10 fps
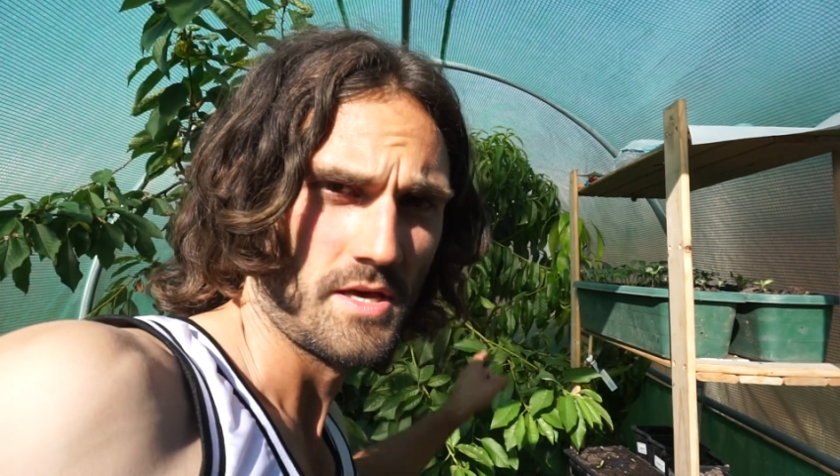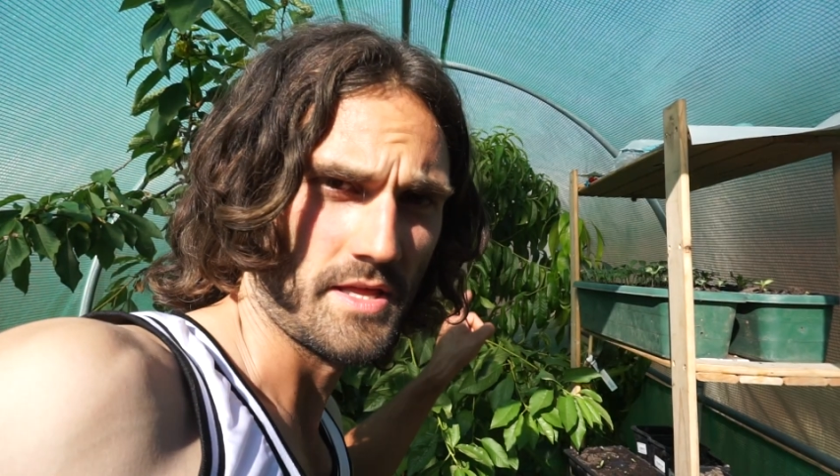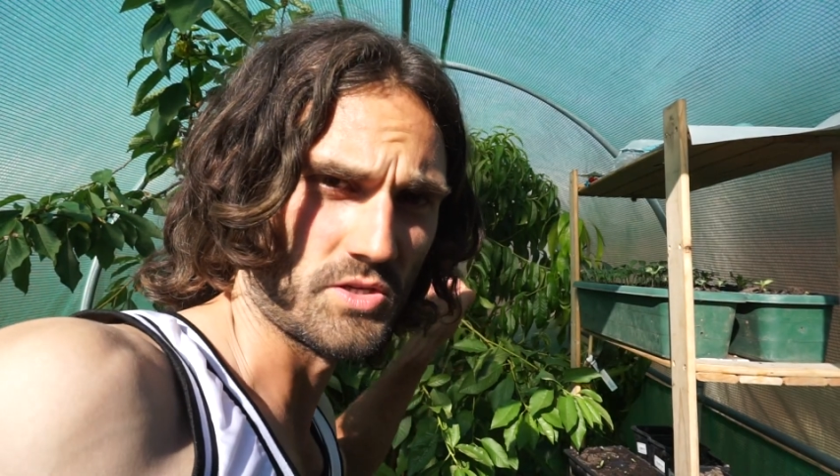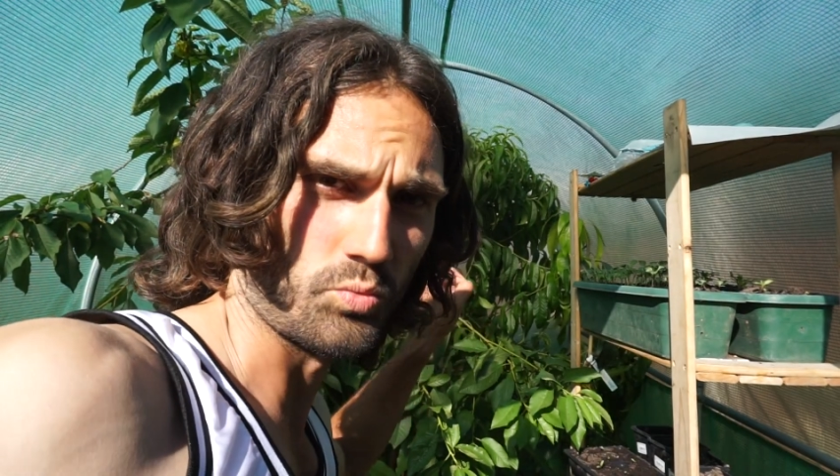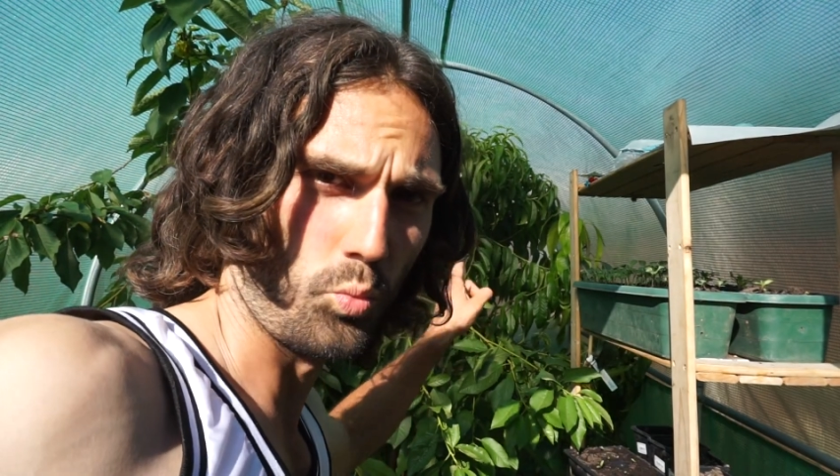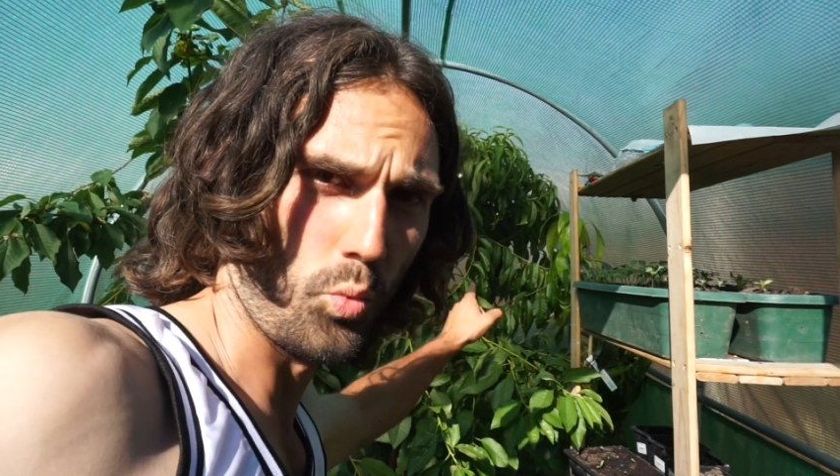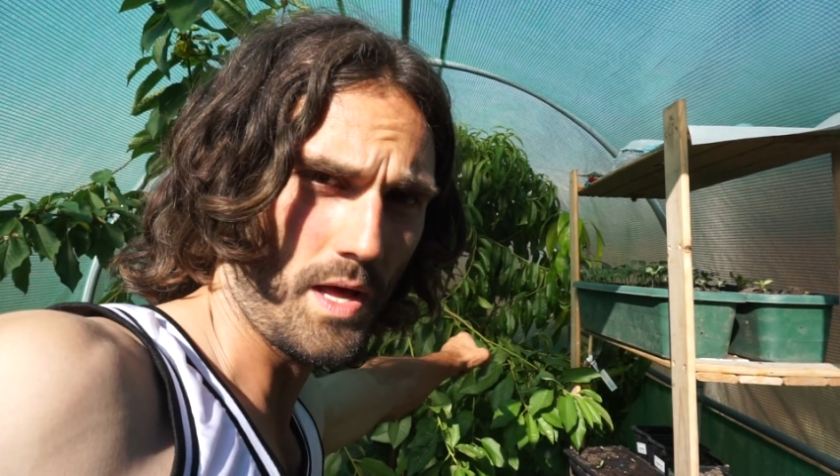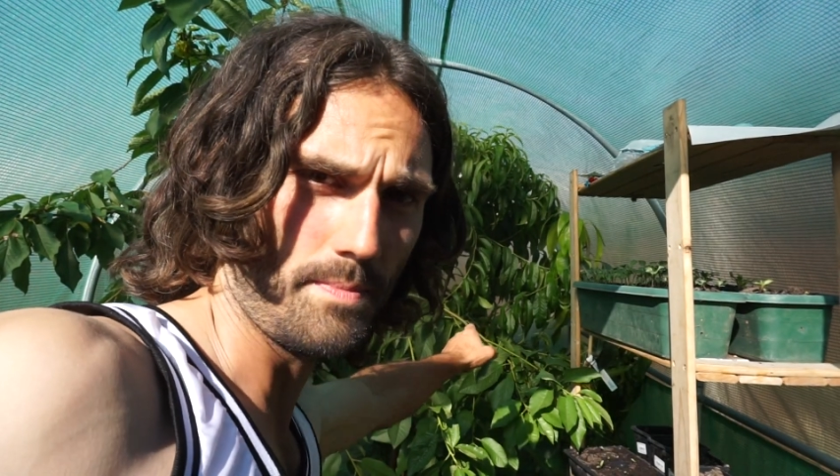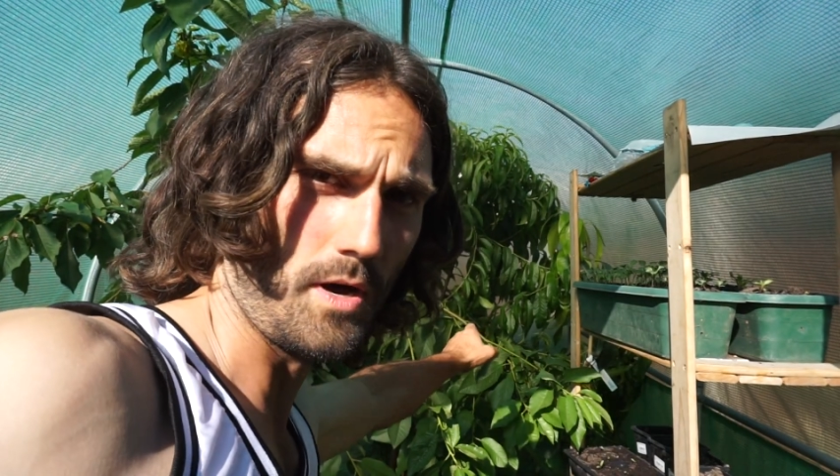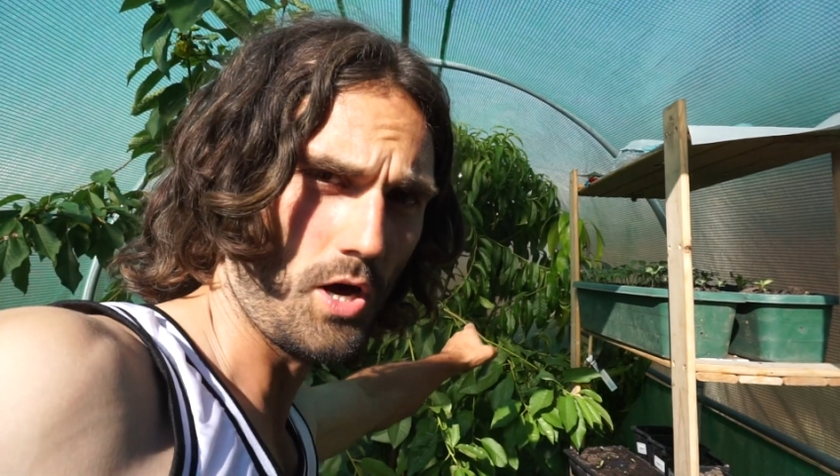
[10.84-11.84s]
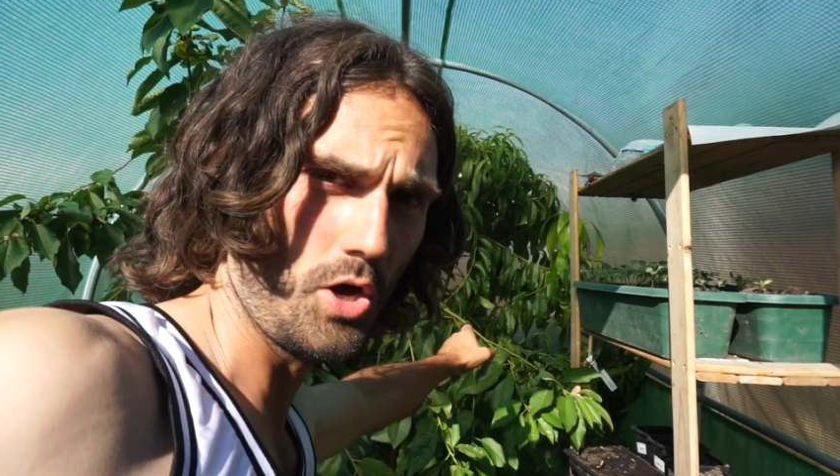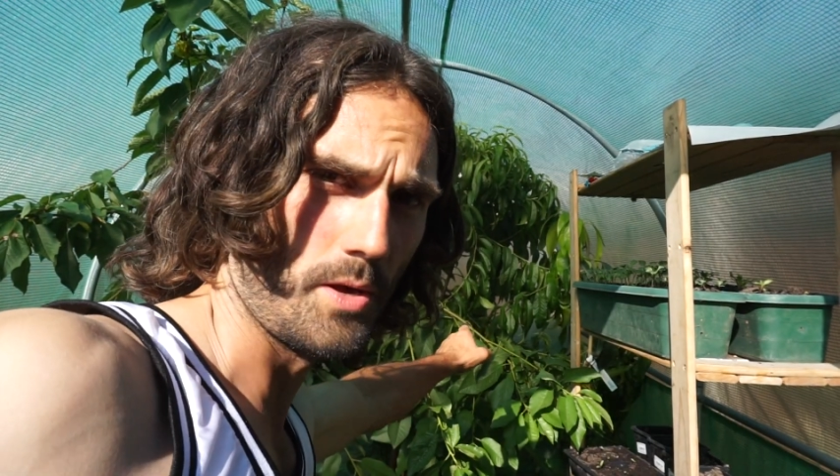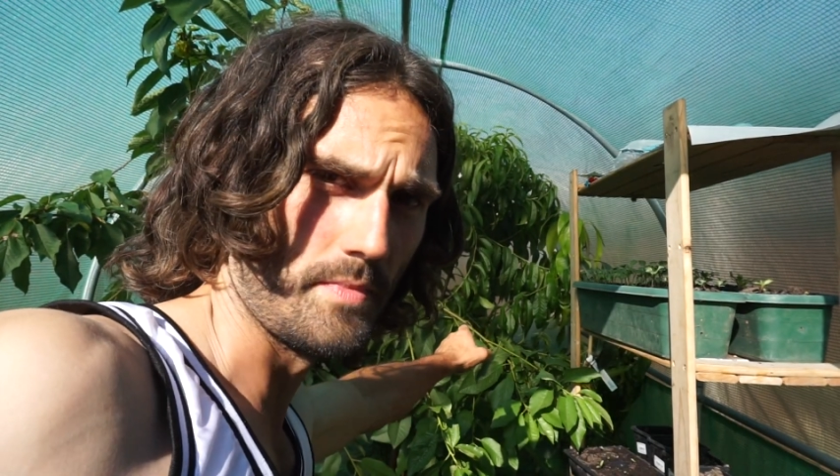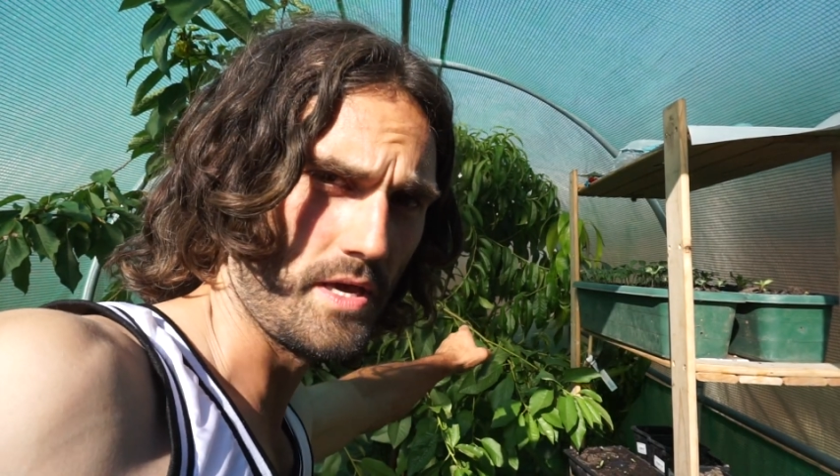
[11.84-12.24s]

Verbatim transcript: there's one behind me